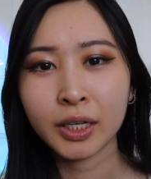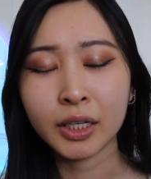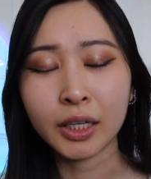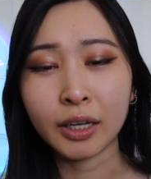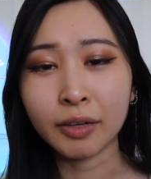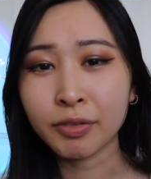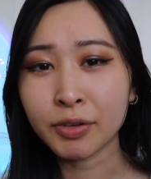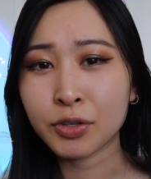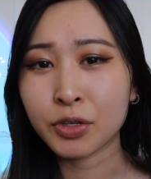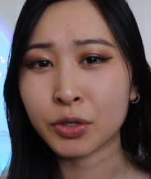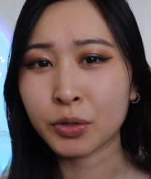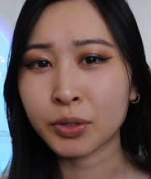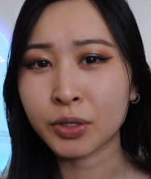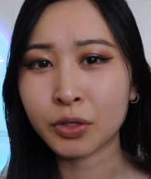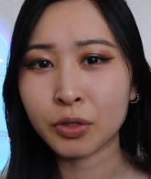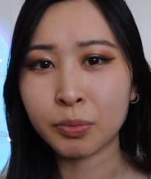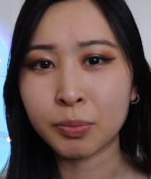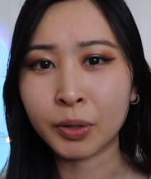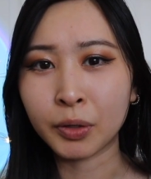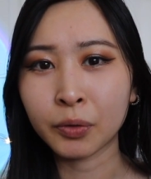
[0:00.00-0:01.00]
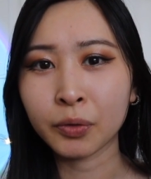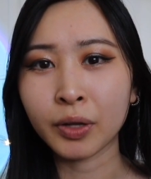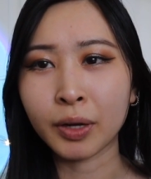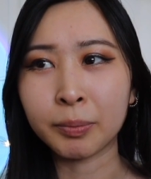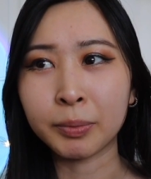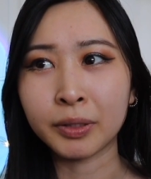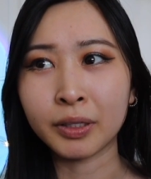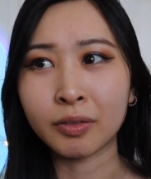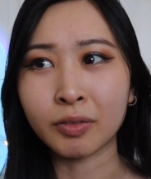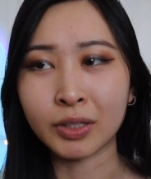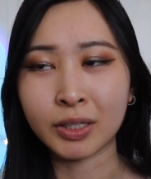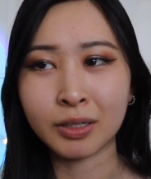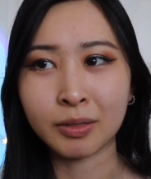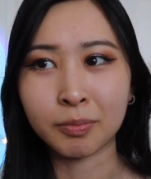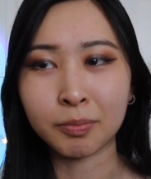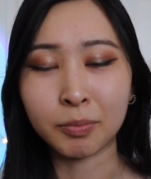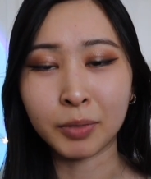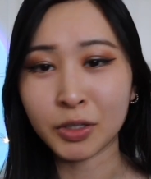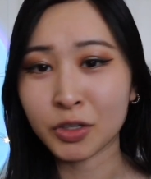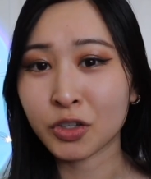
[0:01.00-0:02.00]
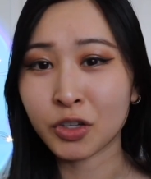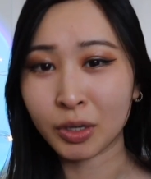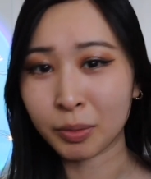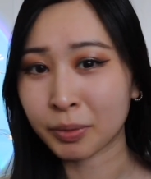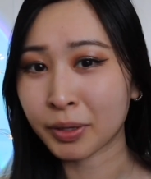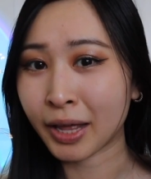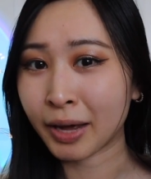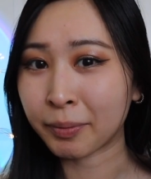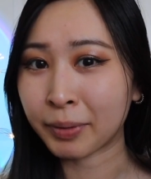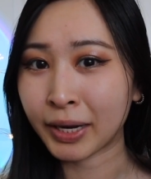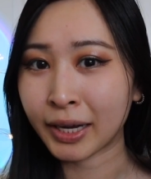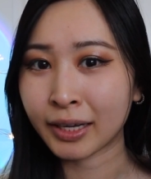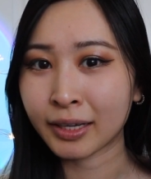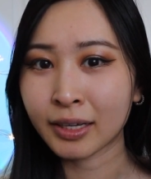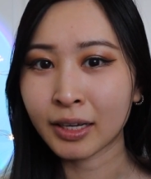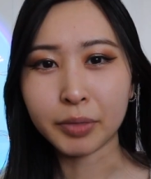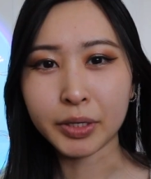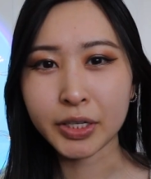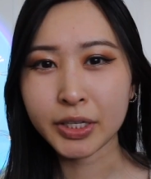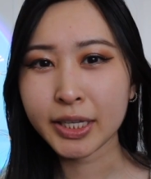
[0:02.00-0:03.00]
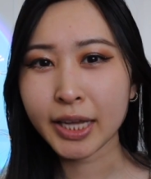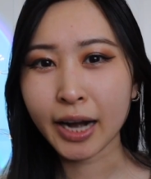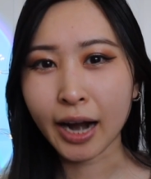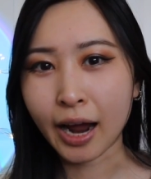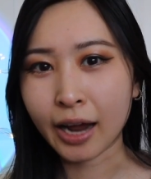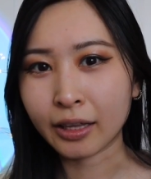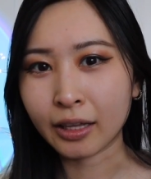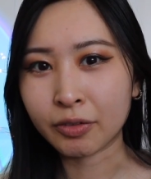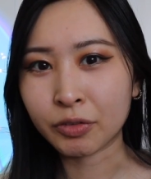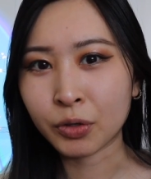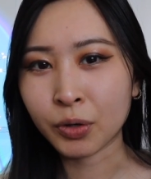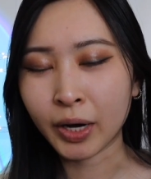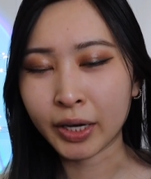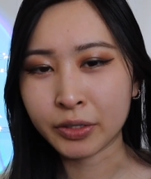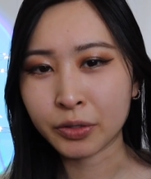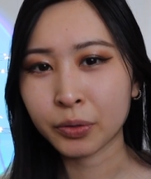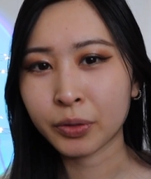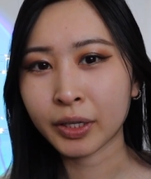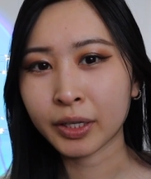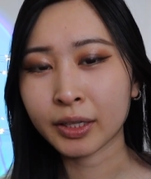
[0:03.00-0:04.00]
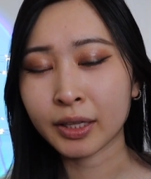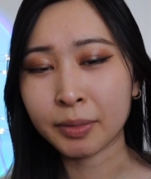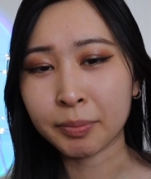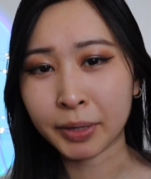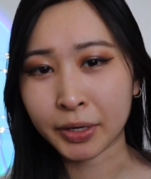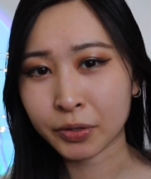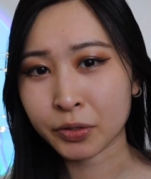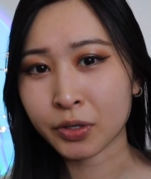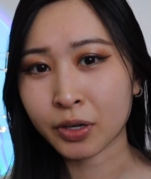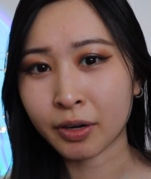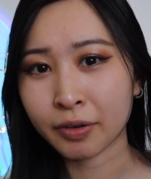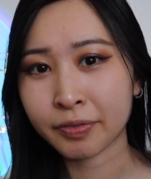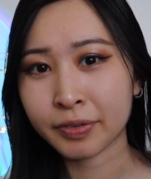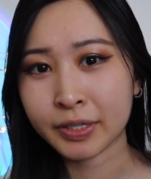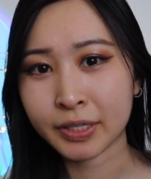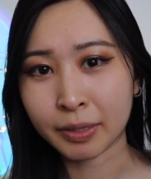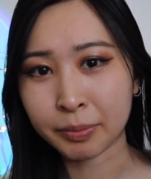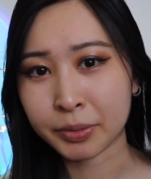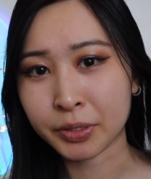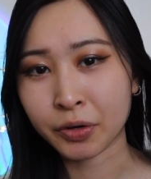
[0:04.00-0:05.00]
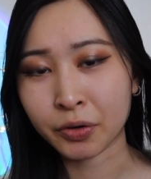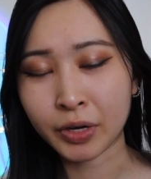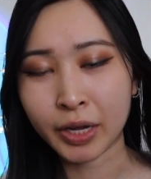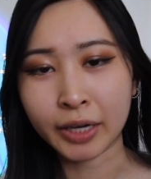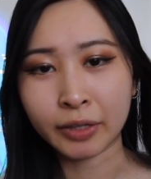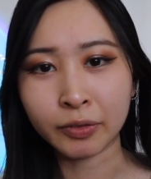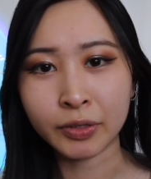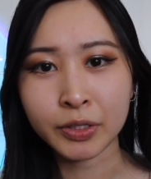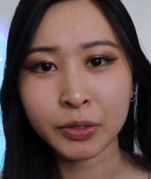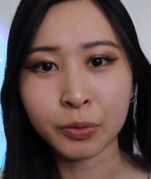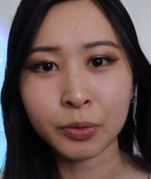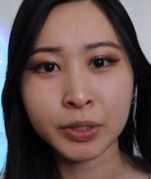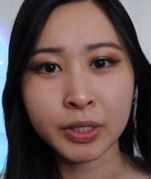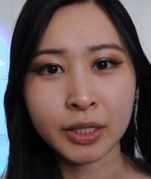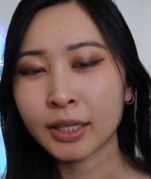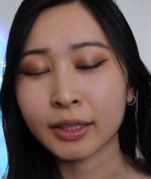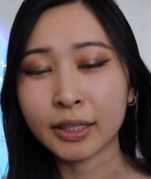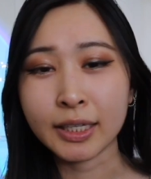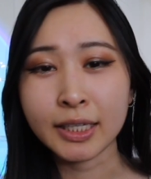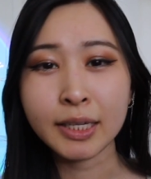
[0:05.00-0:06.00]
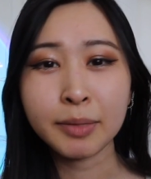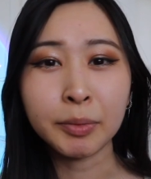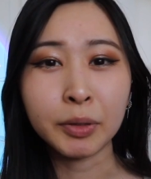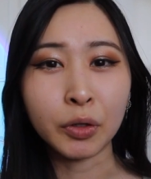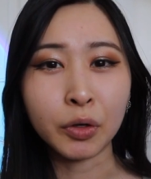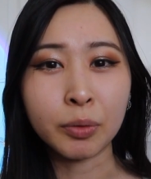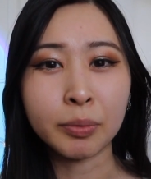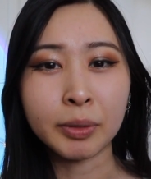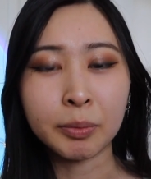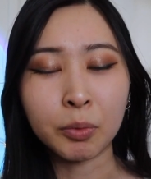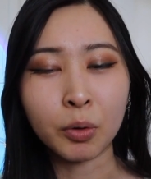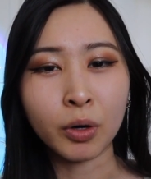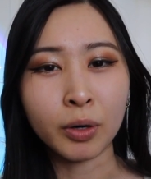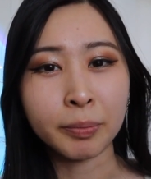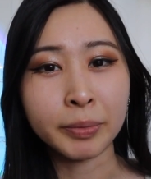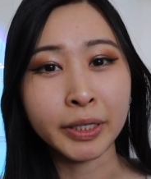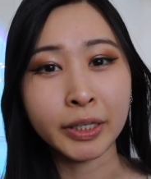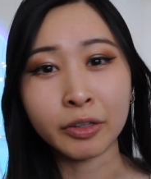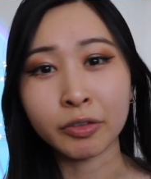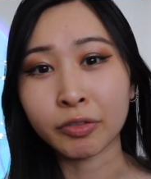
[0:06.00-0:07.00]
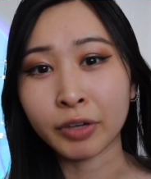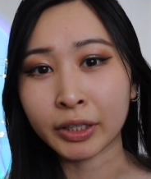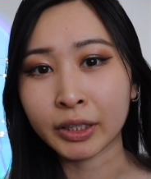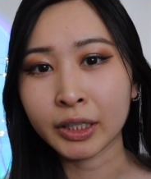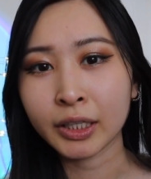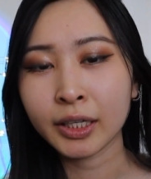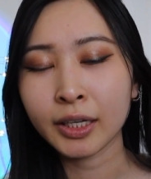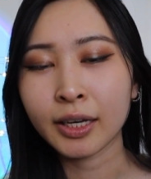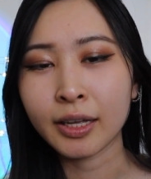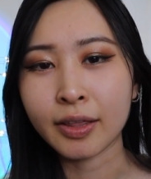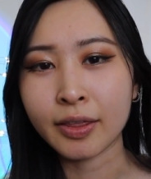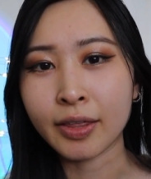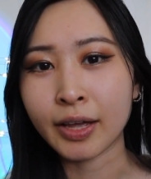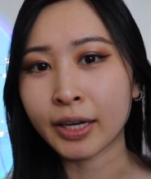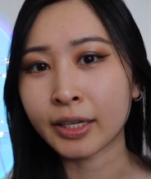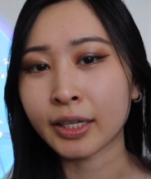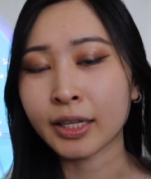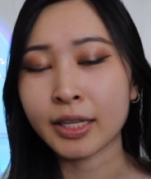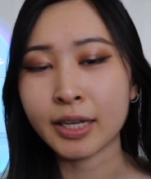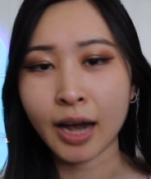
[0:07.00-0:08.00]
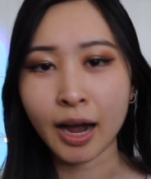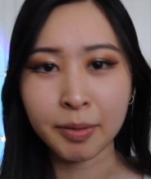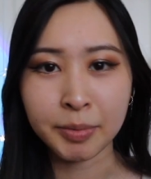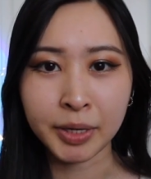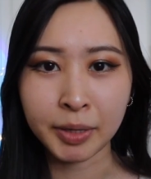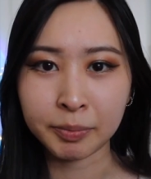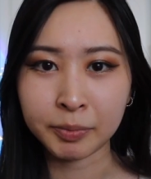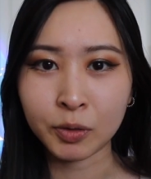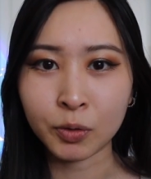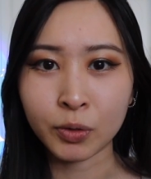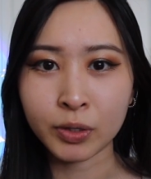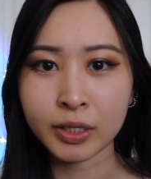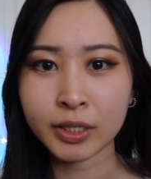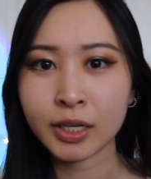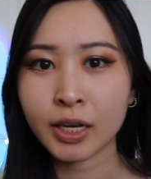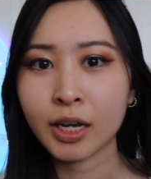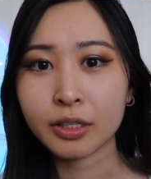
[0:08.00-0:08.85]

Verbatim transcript: If you choose to do both, I believe it's much cheaper that way. But just at a high level, I do think the Microsoft Cybersecurity Analyst course does seem a little bit more beginner-friendly than the I B M course,